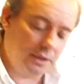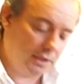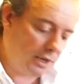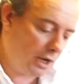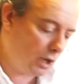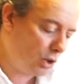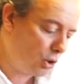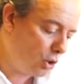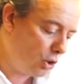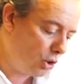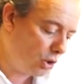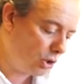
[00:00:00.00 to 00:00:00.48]
the
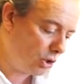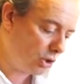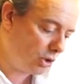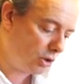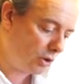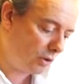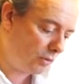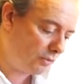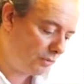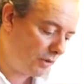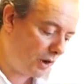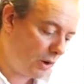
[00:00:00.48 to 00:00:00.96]
core
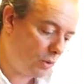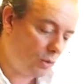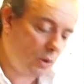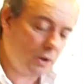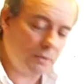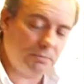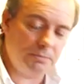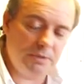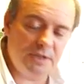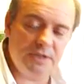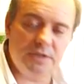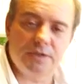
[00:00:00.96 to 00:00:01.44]
of our
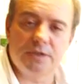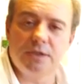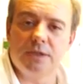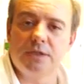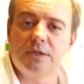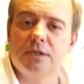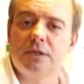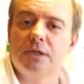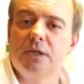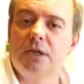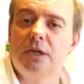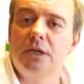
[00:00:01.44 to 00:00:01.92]

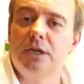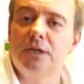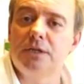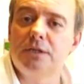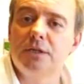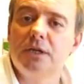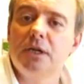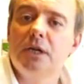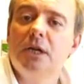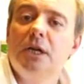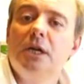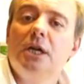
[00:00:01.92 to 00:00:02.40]
business
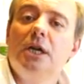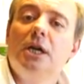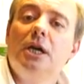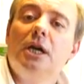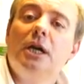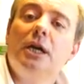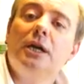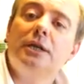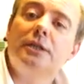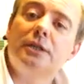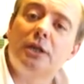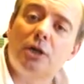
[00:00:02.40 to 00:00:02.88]
is
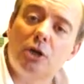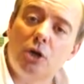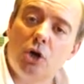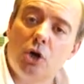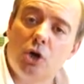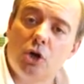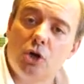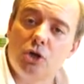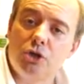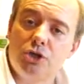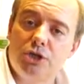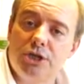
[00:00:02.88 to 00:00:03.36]

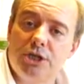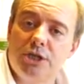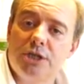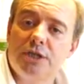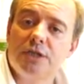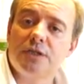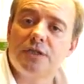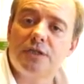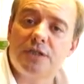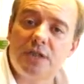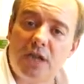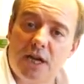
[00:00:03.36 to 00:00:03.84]
technology,
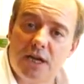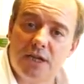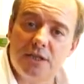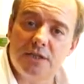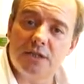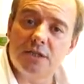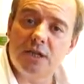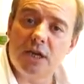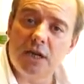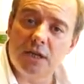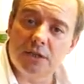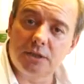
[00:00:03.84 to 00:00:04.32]

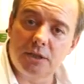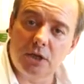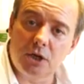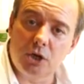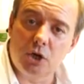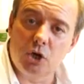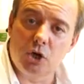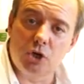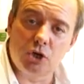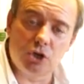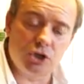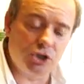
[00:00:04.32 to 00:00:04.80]
science and
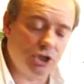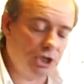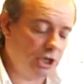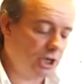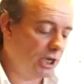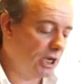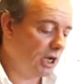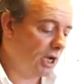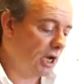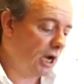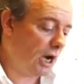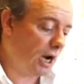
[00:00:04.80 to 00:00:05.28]
technology,
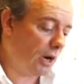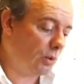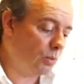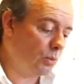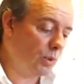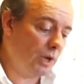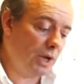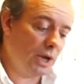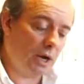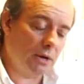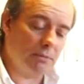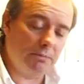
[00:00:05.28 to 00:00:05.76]
and
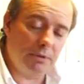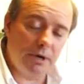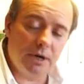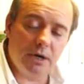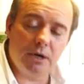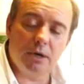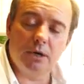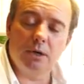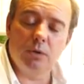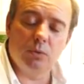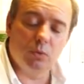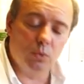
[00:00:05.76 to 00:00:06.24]
we
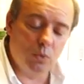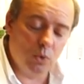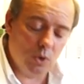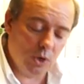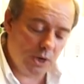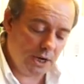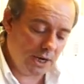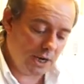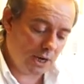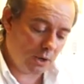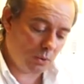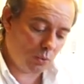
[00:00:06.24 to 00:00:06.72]

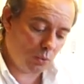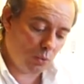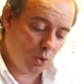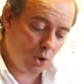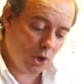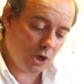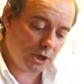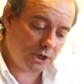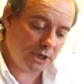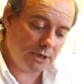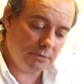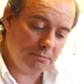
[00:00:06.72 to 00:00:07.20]
are
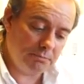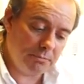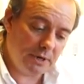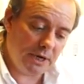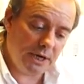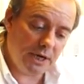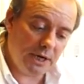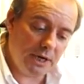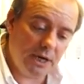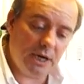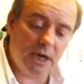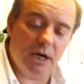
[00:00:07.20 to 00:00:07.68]
working
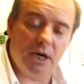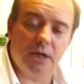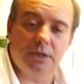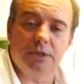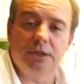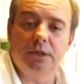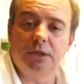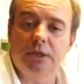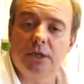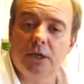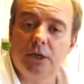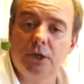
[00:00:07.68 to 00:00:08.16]
very hard
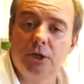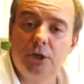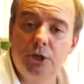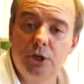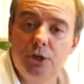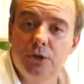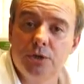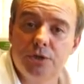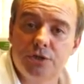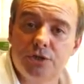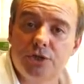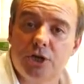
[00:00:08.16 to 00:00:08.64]
in a
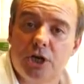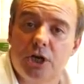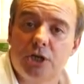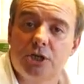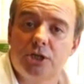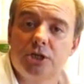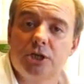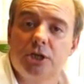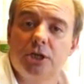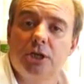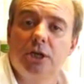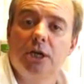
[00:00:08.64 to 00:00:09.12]
new
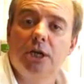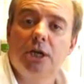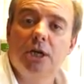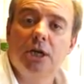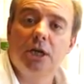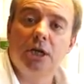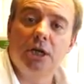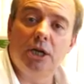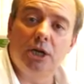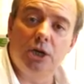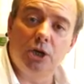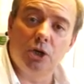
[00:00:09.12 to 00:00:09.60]
structure
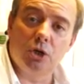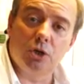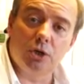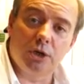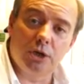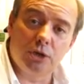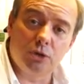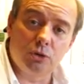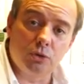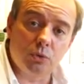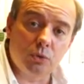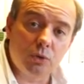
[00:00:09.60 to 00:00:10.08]
in
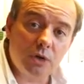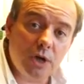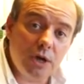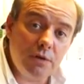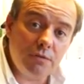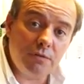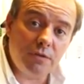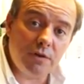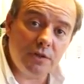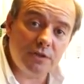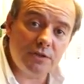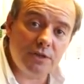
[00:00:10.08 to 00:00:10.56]
order to
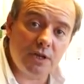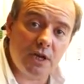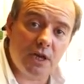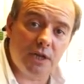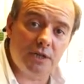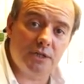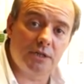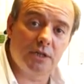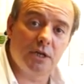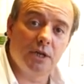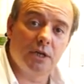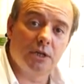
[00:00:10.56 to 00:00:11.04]

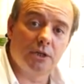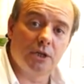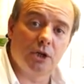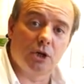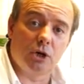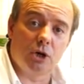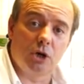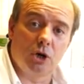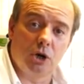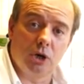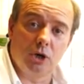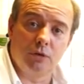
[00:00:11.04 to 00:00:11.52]
re-emphasize the
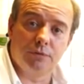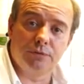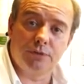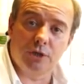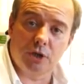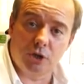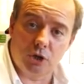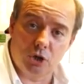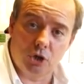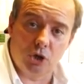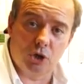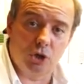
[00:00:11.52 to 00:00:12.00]
role of
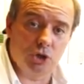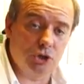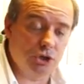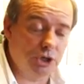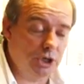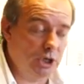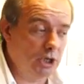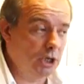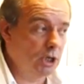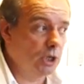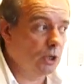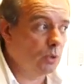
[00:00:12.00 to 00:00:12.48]

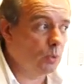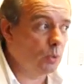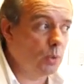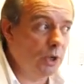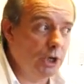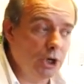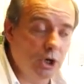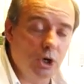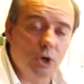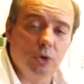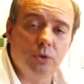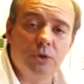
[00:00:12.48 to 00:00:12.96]
technology.
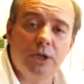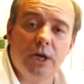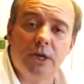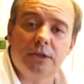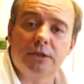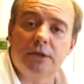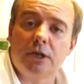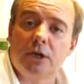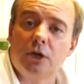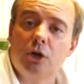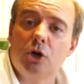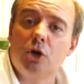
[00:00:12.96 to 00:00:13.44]
We know
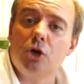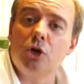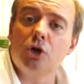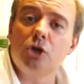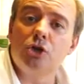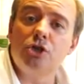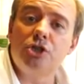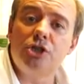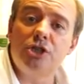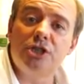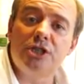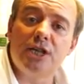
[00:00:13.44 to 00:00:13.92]
that
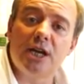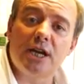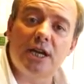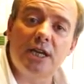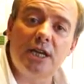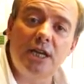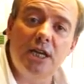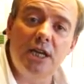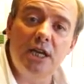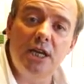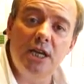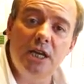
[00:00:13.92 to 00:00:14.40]
technology is a
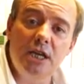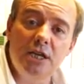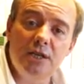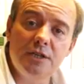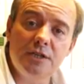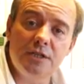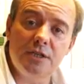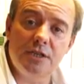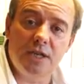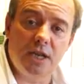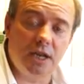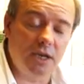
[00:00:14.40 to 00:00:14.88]
key
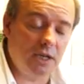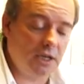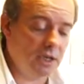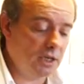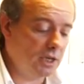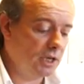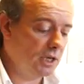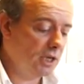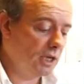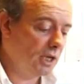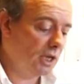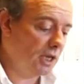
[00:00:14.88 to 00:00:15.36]
thing
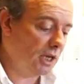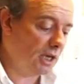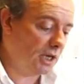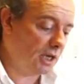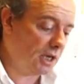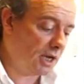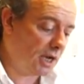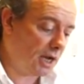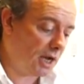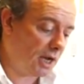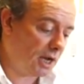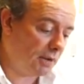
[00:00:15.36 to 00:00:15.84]

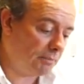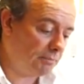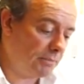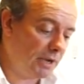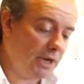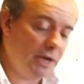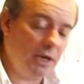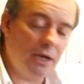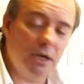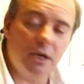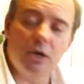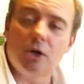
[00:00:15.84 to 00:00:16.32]
in a
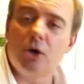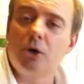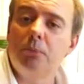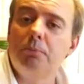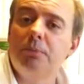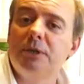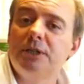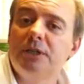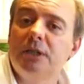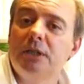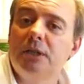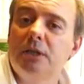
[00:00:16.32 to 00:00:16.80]
very
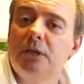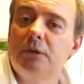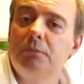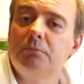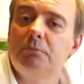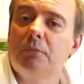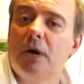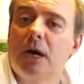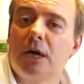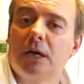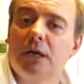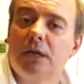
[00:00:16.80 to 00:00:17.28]
competitive
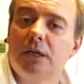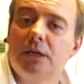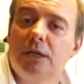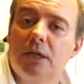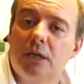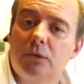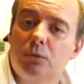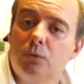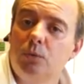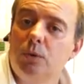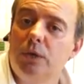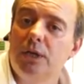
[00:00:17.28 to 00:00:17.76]
market
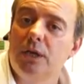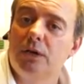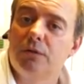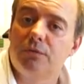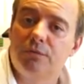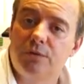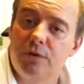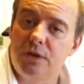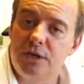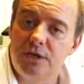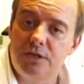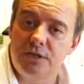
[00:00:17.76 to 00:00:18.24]
that we are
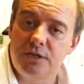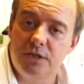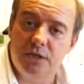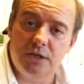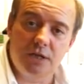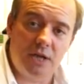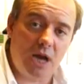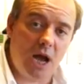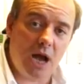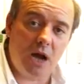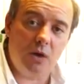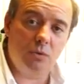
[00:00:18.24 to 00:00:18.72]

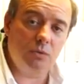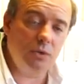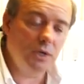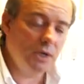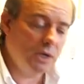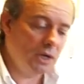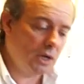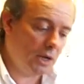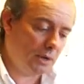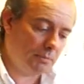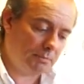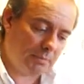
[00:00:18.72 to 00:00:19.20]
facing now,
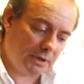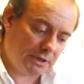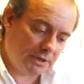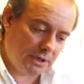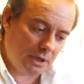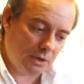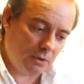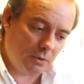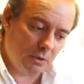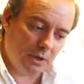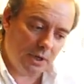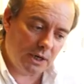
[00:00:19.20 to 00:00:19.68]
and
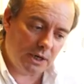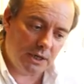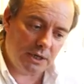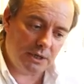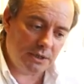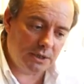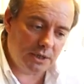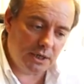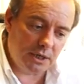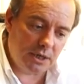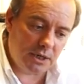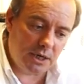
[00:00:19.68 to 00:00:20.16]
particularly
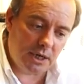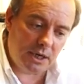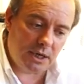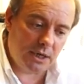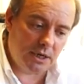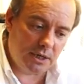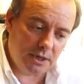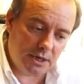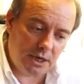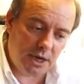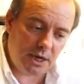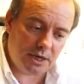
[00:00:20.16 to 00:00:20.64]
in the
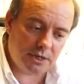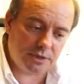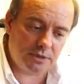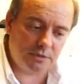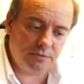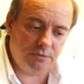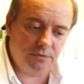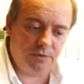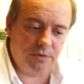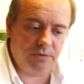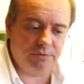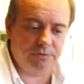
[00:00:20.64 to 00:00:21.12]

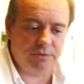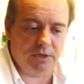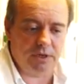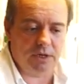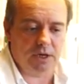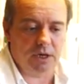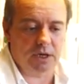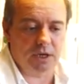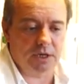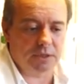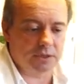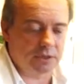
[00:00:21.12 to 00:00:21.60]
next 15
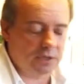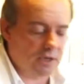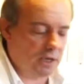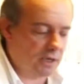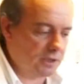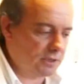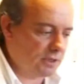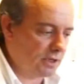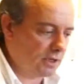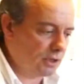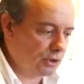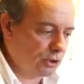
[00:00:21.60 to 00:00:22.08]
years,
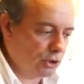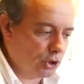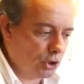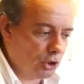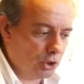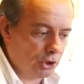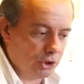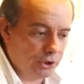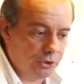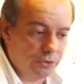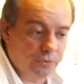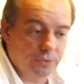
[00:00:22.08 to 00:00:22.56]
as I
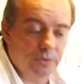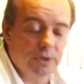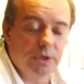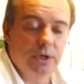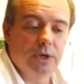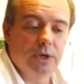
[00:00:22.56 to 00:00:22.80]
told you.